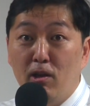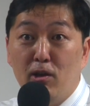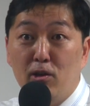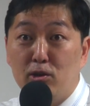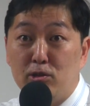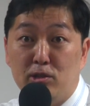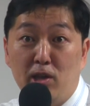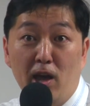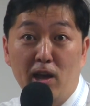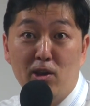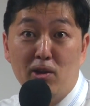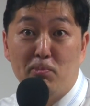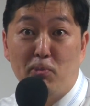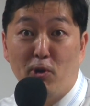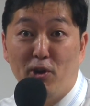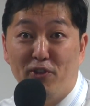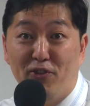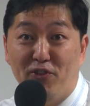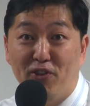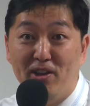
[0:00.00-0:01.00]
Is that your
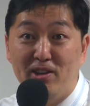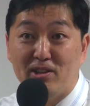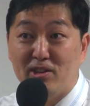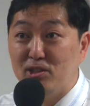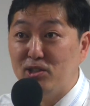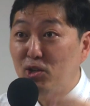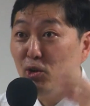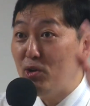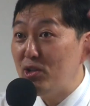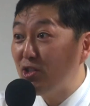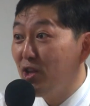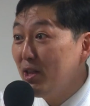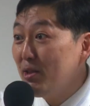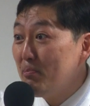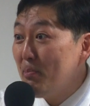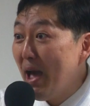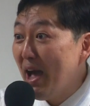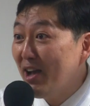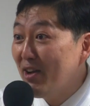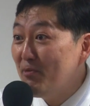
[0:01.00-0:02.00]
boyfriend? Because she only saw the
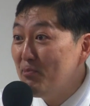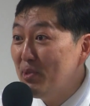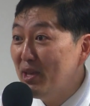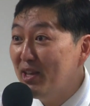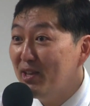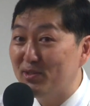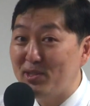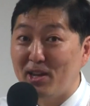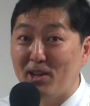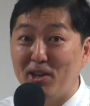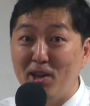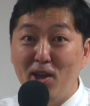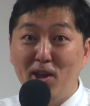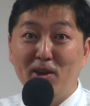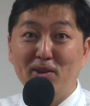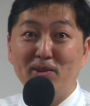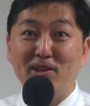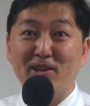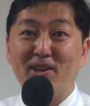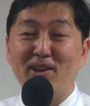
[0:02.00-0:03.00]
back of me. It's like,
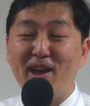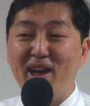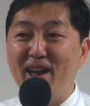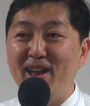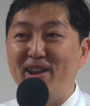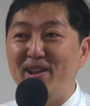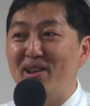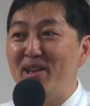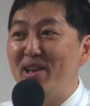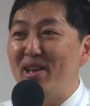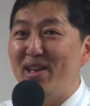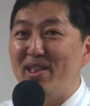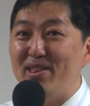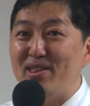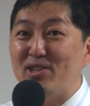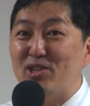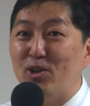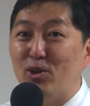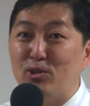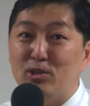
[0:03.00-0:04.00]
you're like,
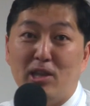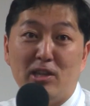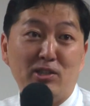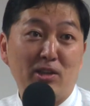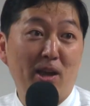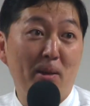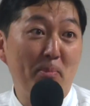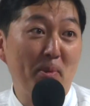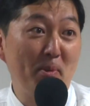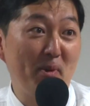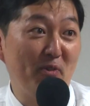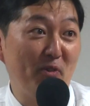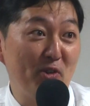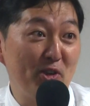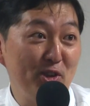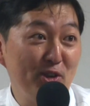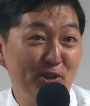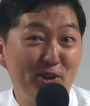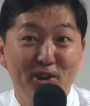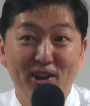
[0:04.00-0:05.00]
and she goes, that's a compliment for
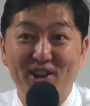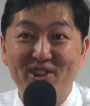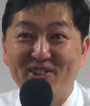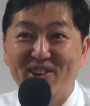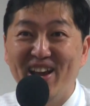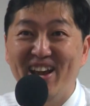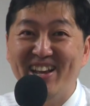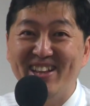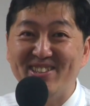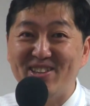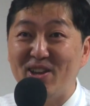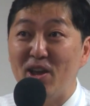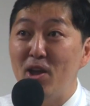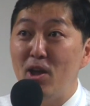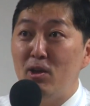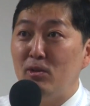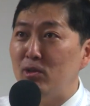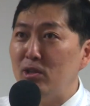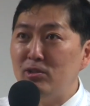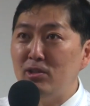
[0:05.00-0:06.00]
you, right? It's
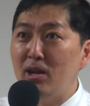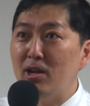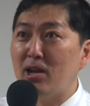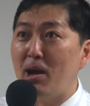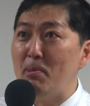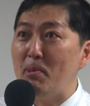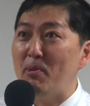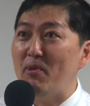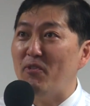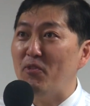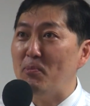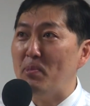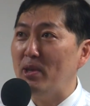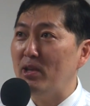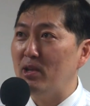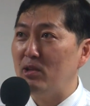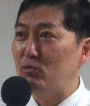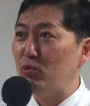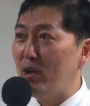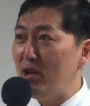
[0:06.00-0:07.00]
like, that's not a compliment for
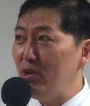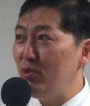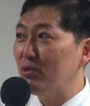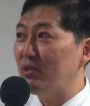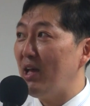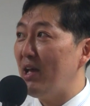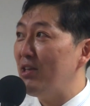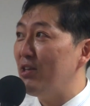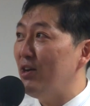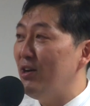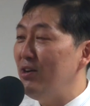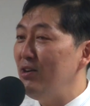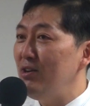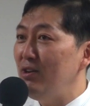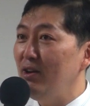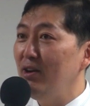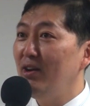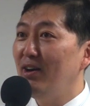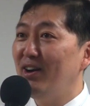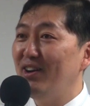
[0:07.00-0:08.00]
me. Do I look that
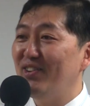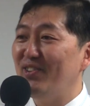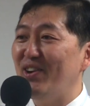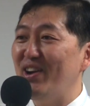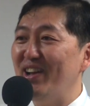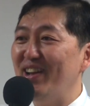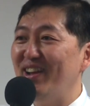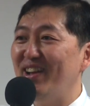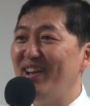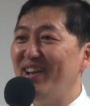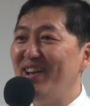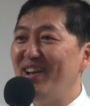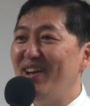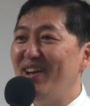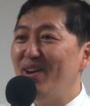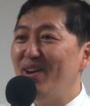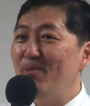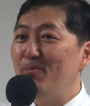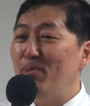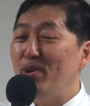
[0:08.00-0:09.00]
young, right?
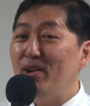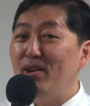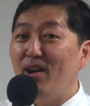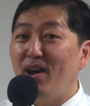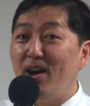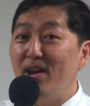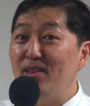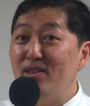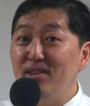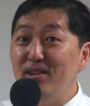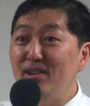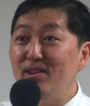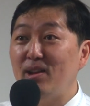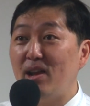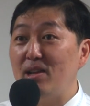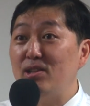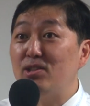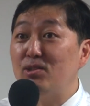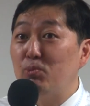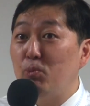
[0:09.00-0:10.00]
But I didn't.
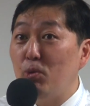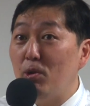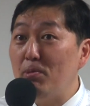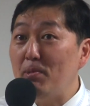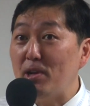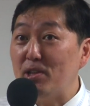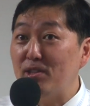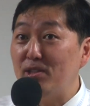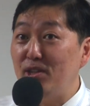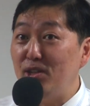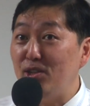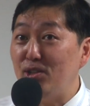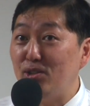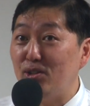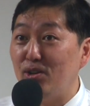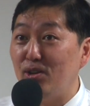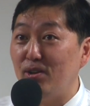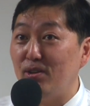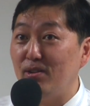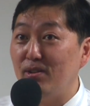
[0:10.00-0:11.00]
I just wore my
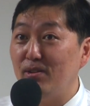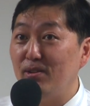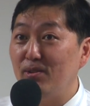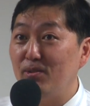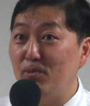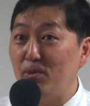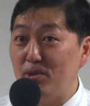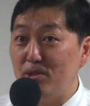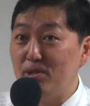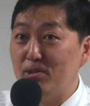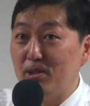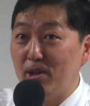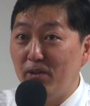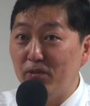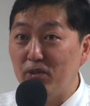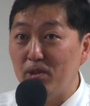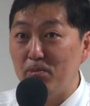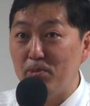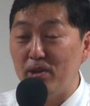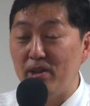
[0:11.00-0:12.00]
t-shirt just
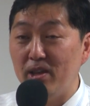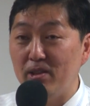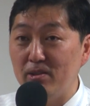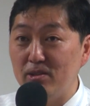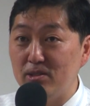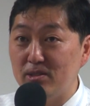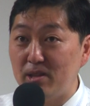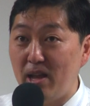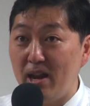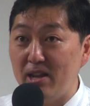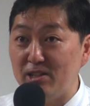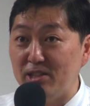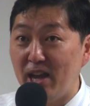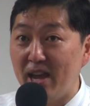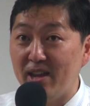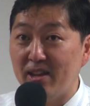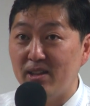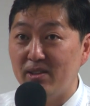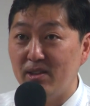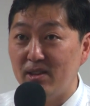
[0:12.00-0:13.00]
comfortably and just had a
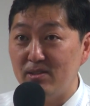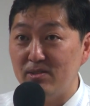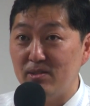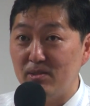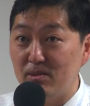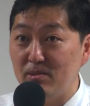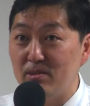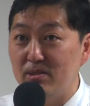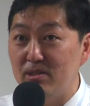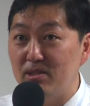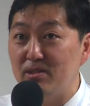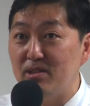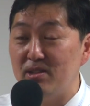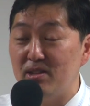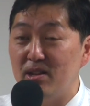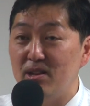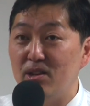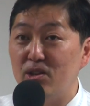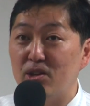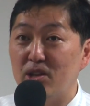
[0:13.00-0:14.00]
jacket that's
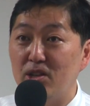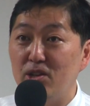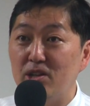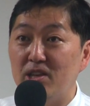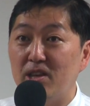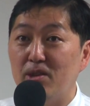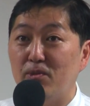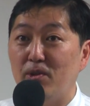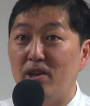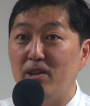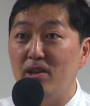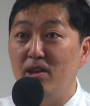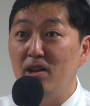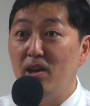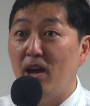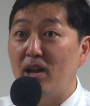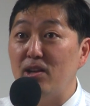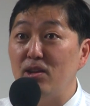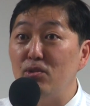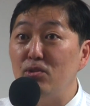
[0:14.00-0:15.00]
decent looking, right?
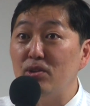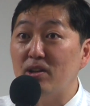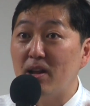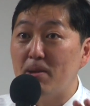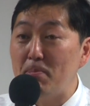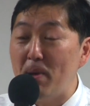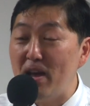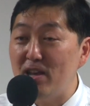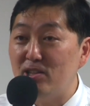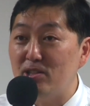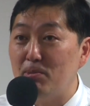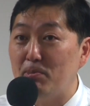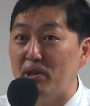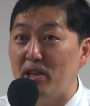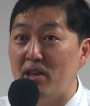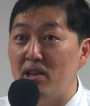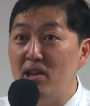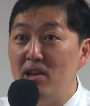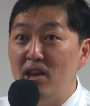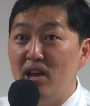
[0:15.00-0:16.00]
I didn't look like a pastor, but
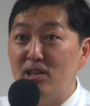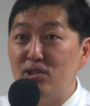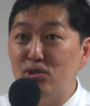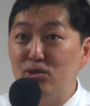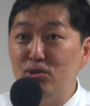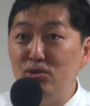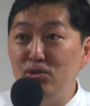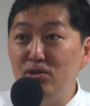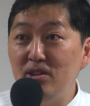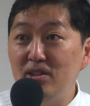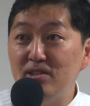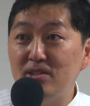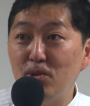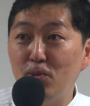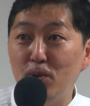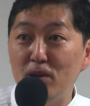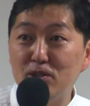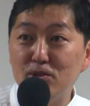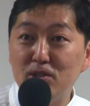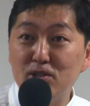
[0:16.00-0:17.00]
then as soon as the
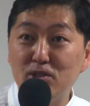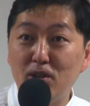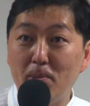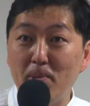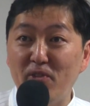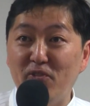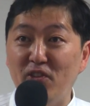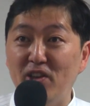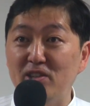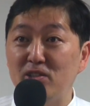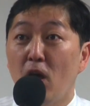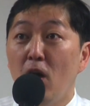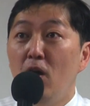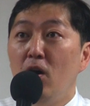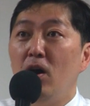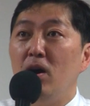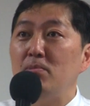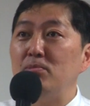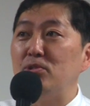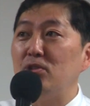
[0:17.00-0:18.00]
waitress saw my face,
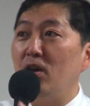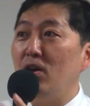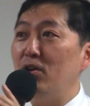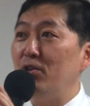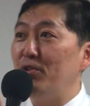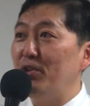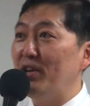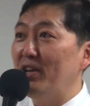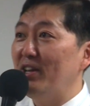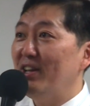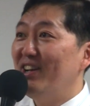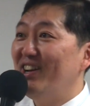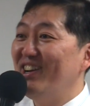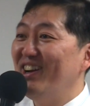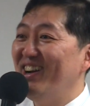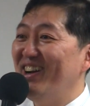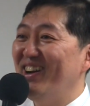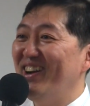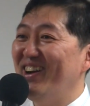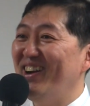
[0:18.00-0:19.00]
I'm sorry.
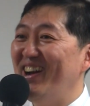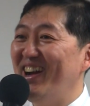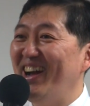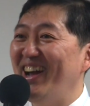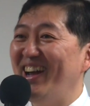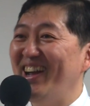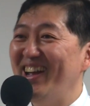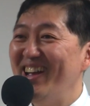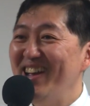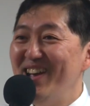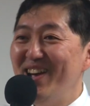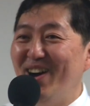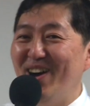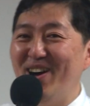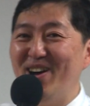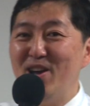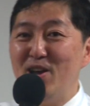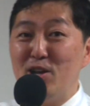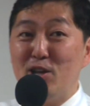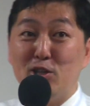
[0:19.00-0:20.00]

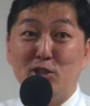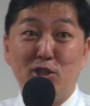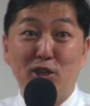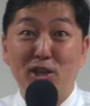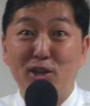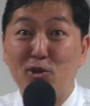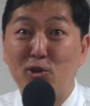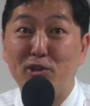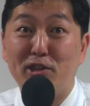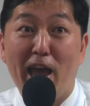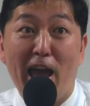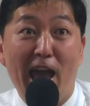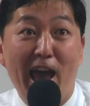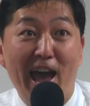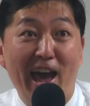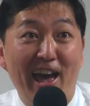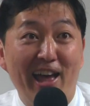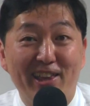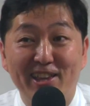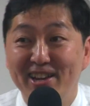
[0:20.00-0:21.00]
Is he your
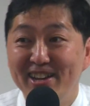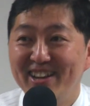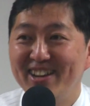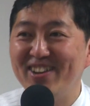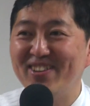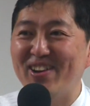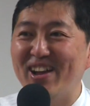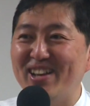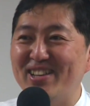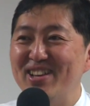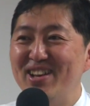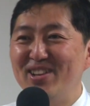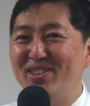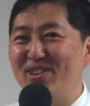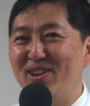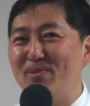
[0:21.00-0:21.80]
dad? Right?